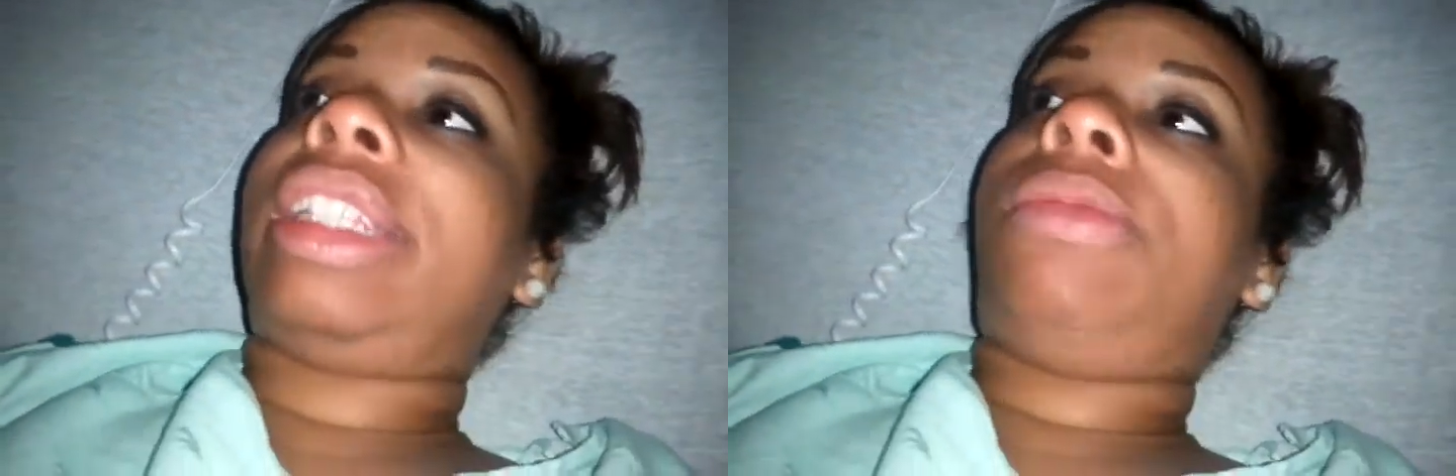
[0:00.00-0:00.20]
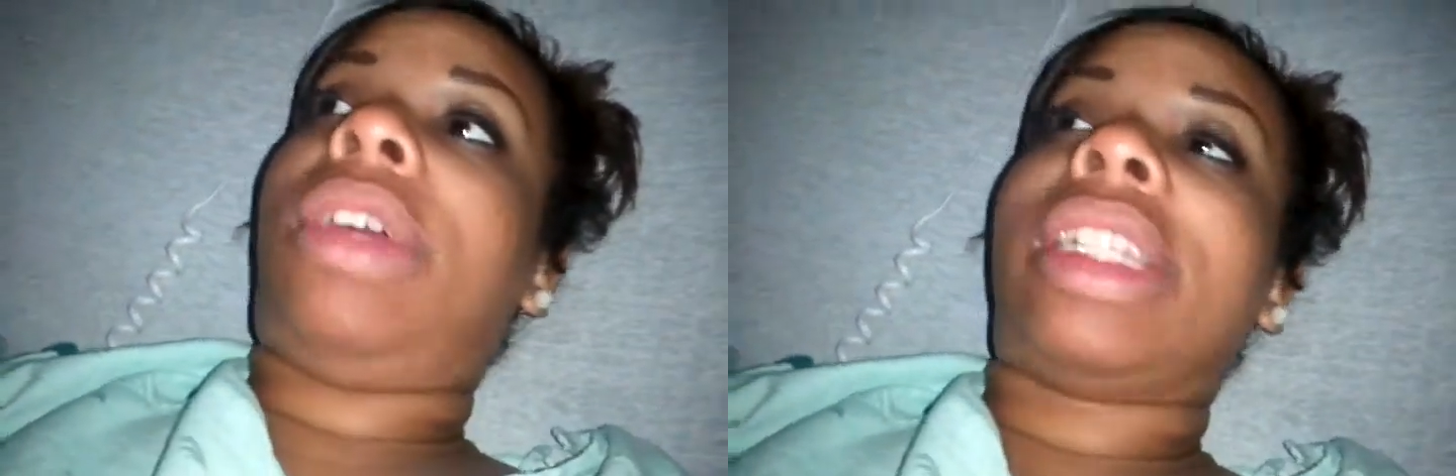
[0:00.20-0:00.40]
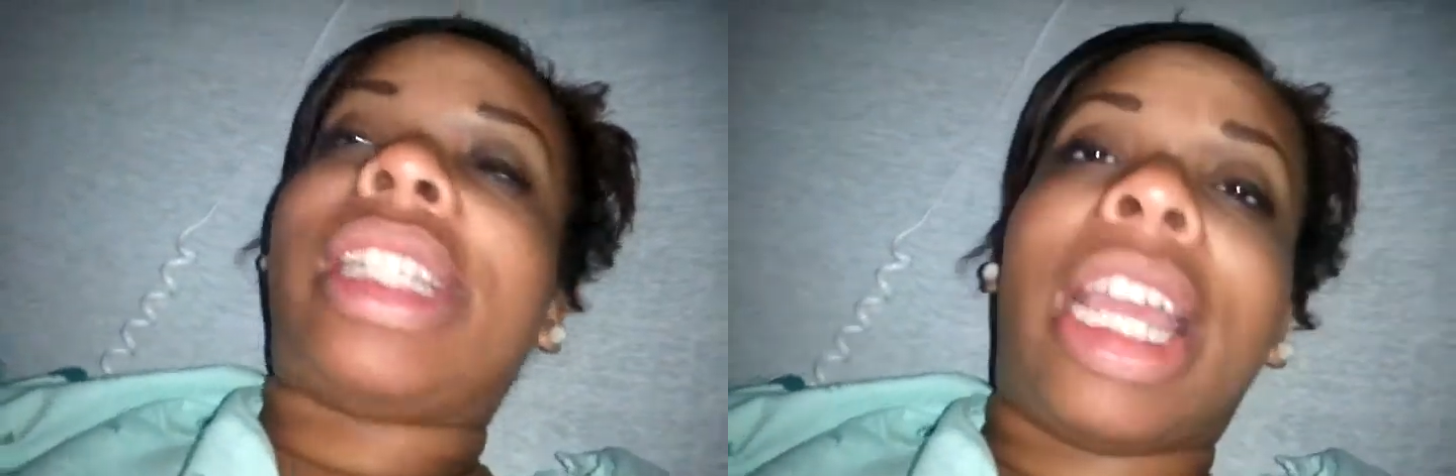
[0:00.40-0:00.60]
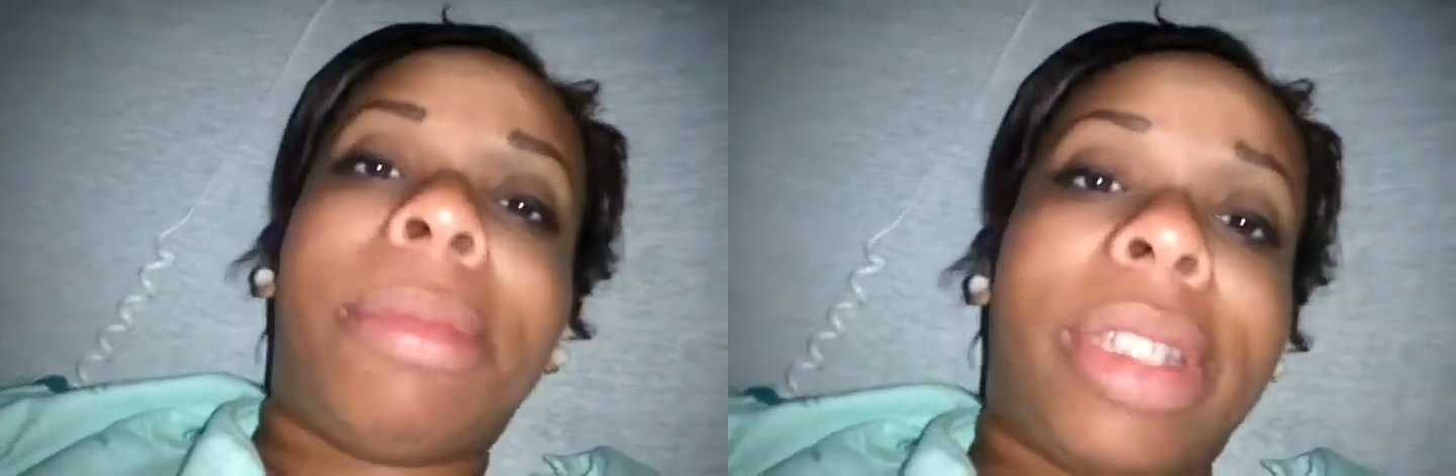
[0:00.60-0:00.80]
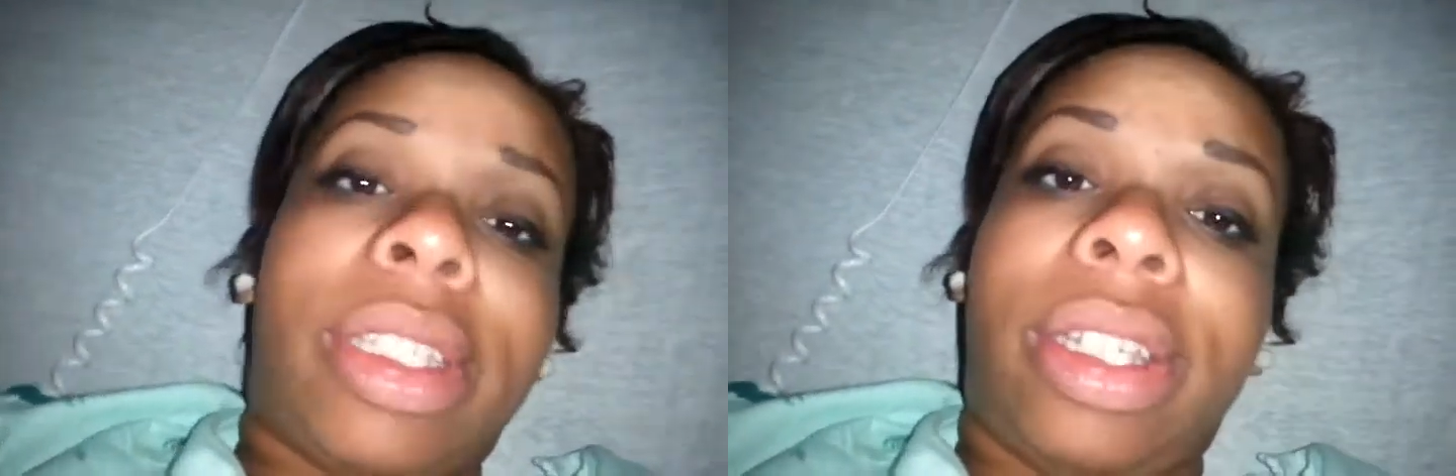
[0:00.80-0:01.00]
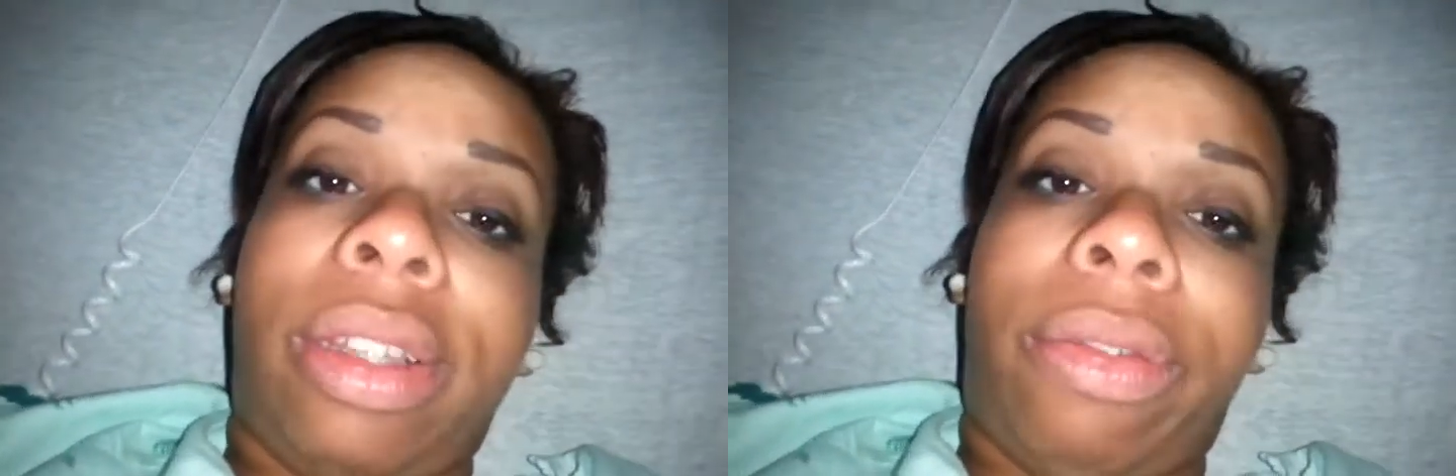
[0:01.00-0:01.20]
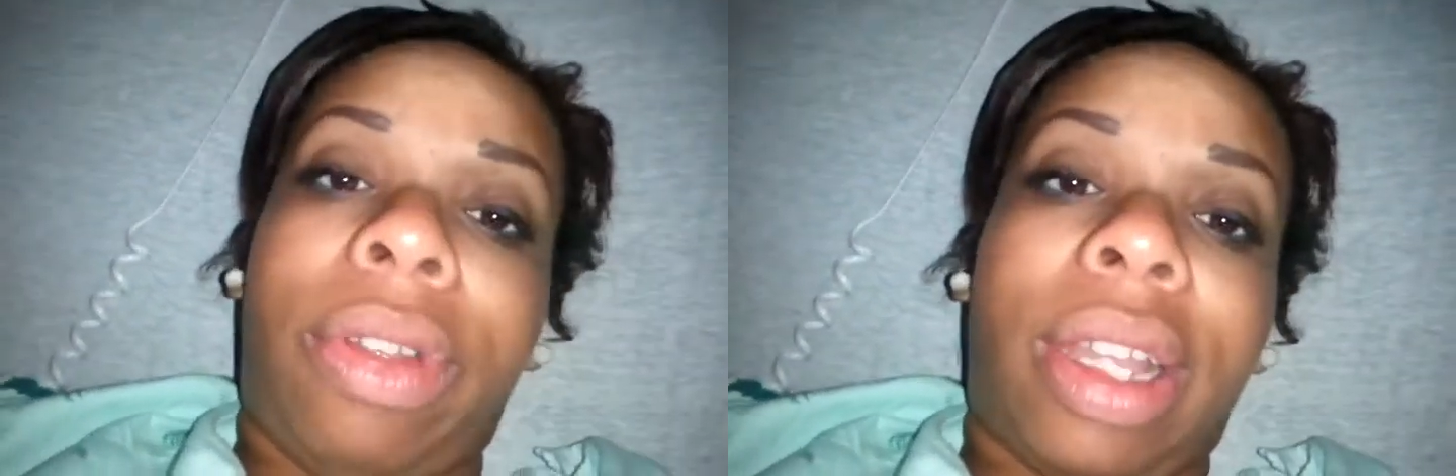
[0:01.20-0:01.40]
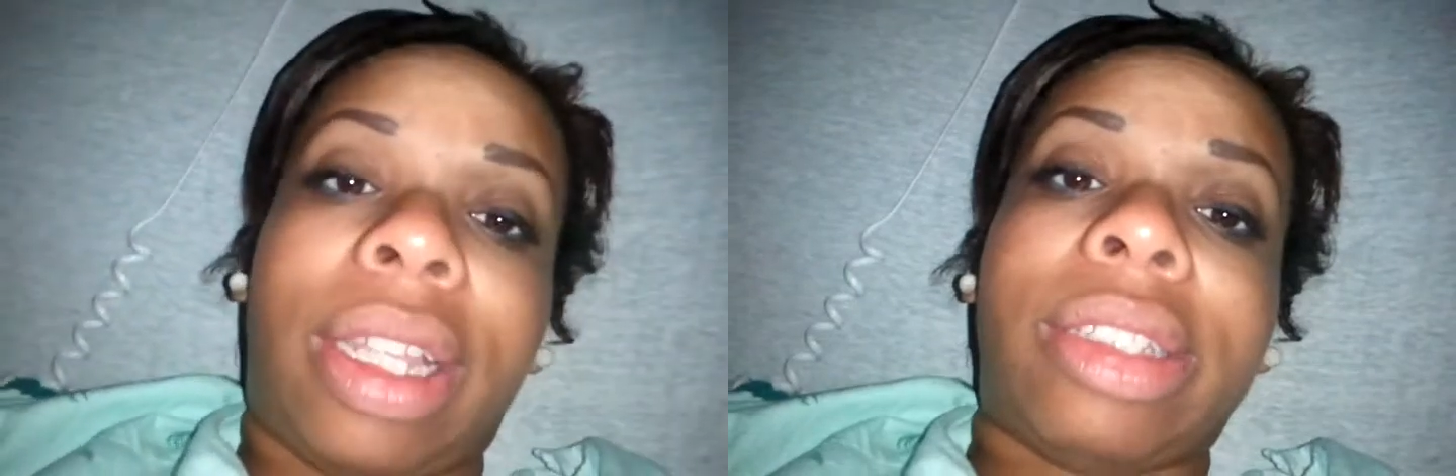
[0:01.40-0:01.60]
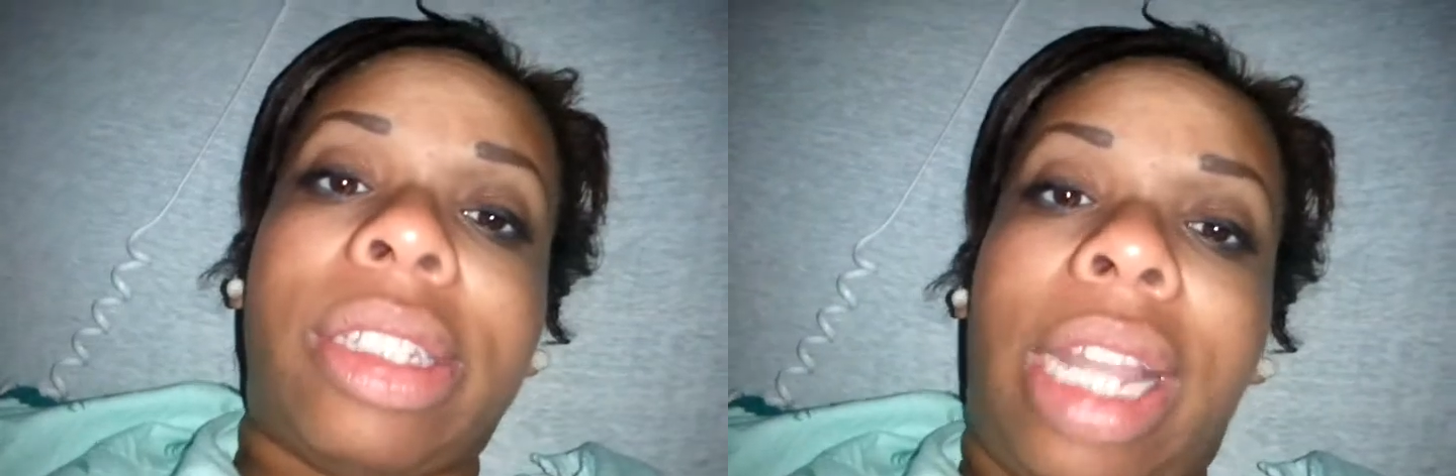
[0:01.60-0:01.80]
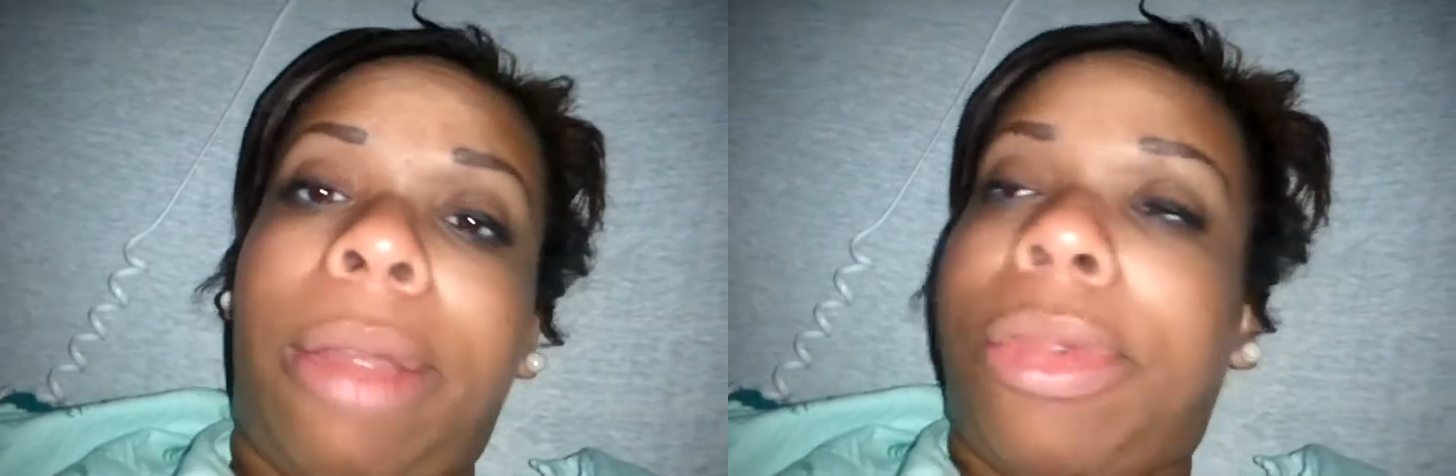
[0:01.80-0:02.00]
to want to take me to
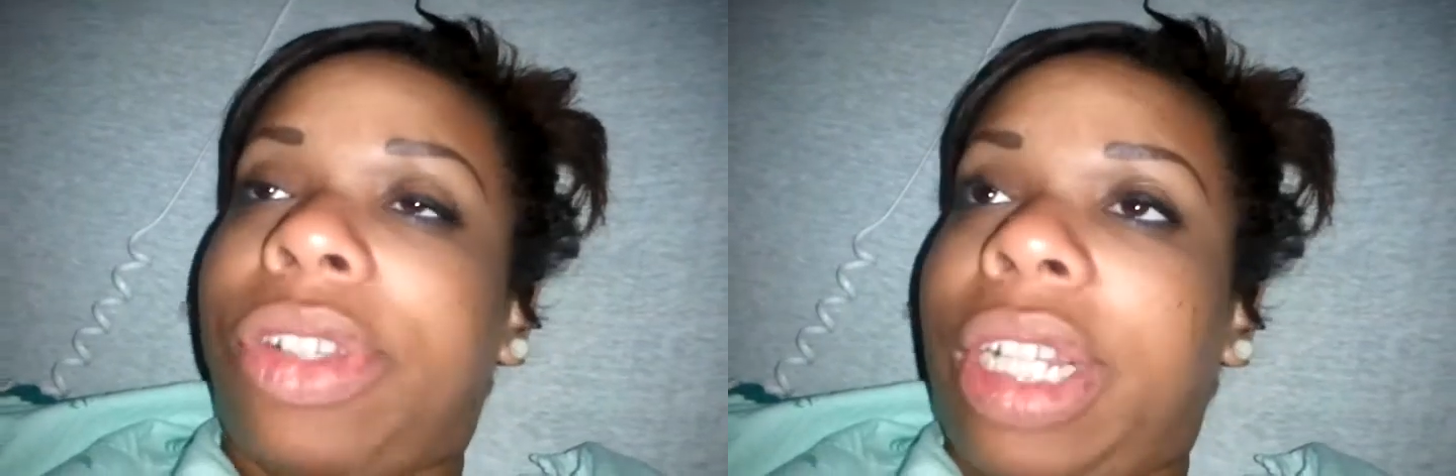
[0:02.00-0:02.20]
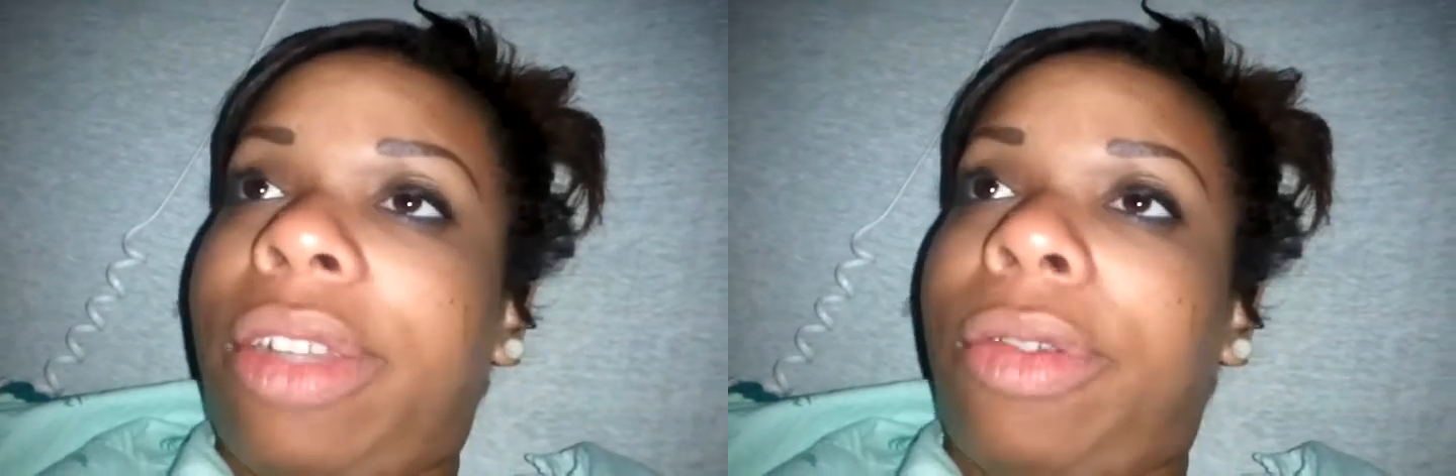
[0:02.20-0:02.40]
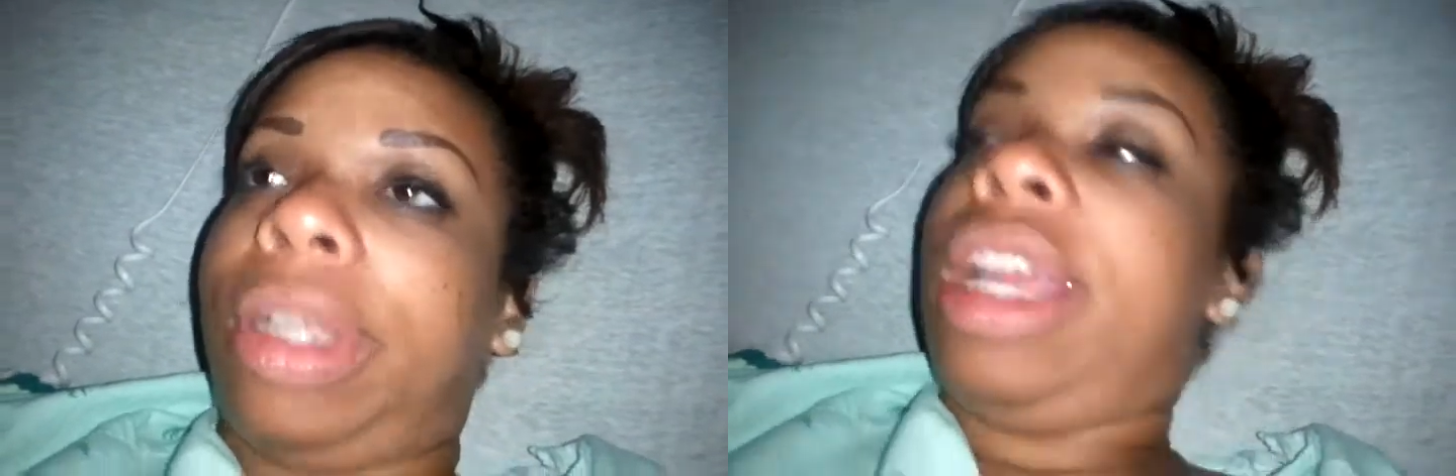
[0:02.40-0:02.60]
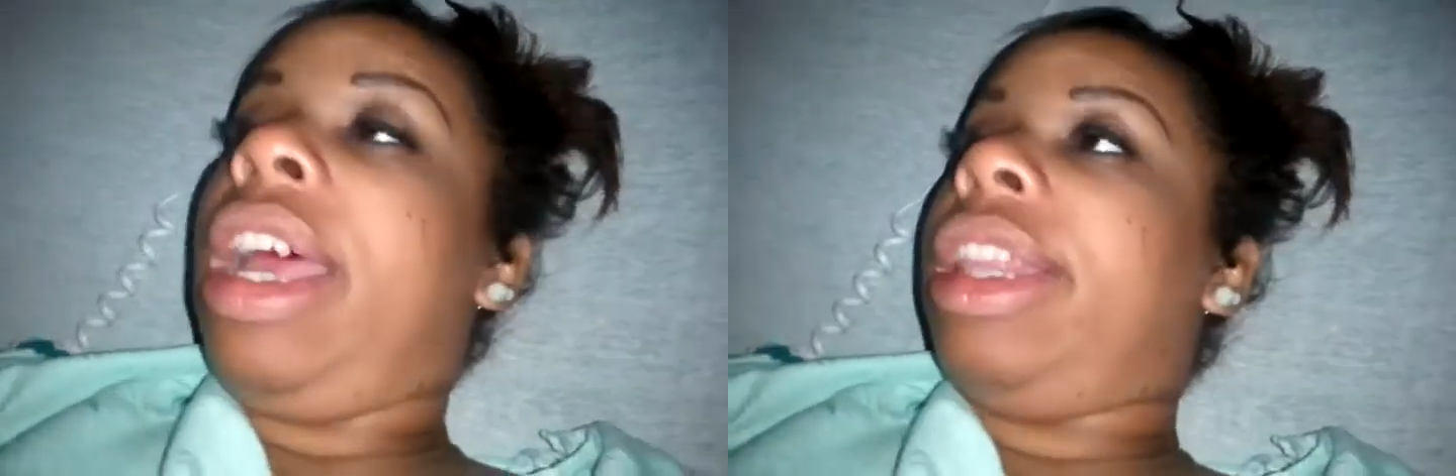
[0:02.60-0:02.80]
fucking labor and delivery,